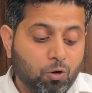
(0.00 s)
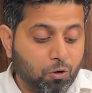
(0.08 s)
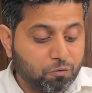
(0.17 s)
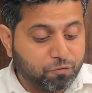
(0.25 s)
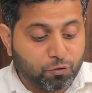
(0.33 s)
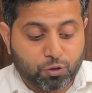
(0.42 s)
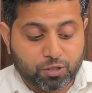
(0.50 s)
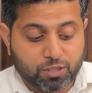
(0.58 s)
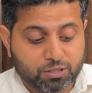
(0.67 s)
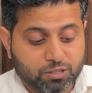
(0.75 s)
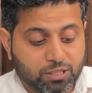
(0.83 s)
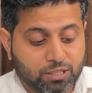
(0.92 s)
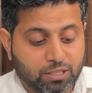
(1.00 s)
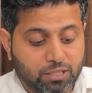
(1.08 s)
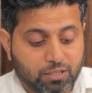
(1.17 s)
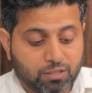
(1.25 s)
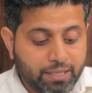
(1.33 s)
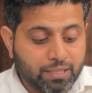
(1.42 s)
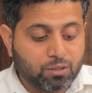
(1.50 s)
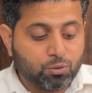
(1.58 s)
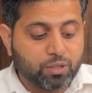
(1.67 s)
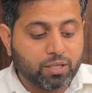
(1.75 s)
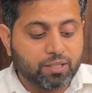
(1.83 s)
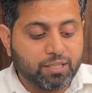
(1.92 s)
or 4-year degree
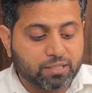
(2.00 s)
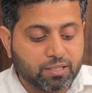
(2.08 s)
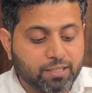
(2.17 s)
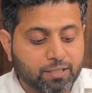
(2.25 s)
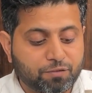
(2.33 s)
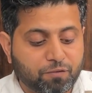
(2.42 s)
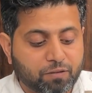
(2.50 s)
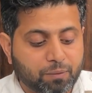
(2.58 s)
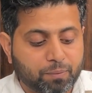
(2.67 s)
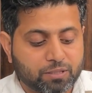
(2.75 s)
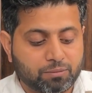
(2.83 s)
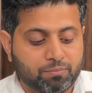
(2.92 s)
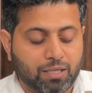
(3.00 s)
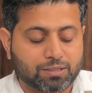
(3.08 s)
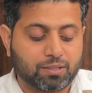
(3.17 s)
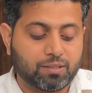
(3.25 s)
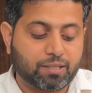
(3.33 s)
including lateral entry with 50% marks in